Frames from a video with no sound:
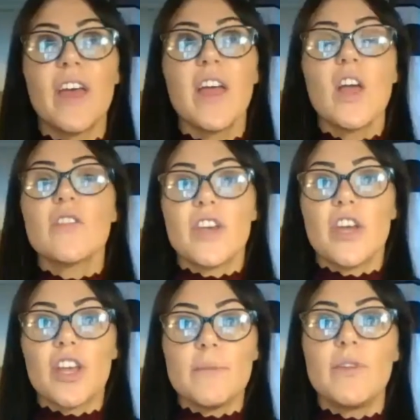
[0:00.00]
the
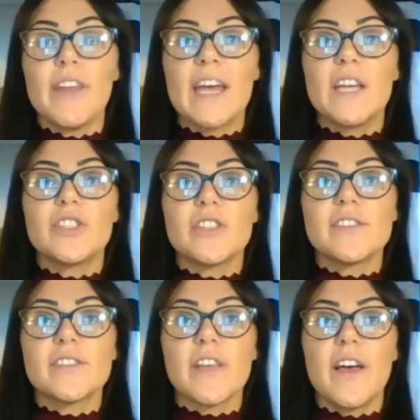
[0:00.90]

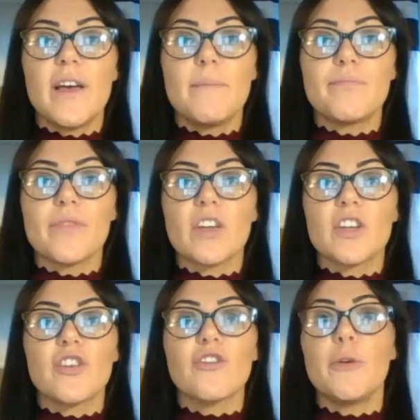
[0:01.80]
communications
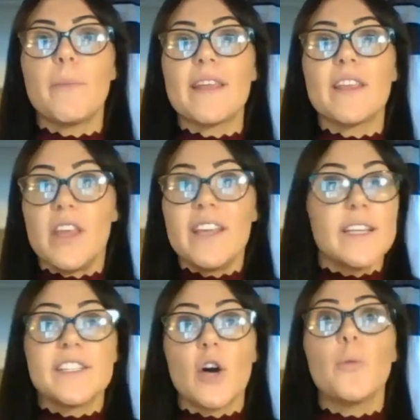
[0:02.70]
group
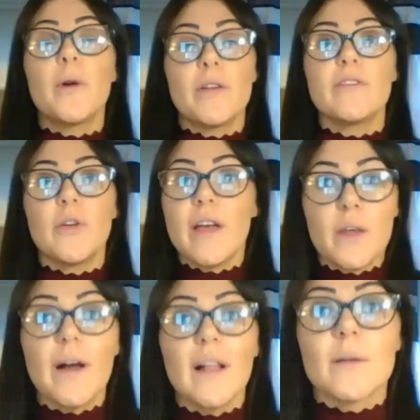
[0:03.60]
is open.
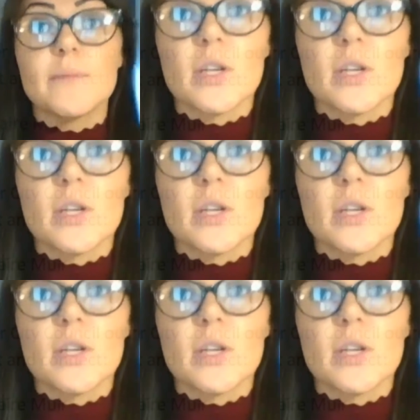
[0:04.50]
You're welcome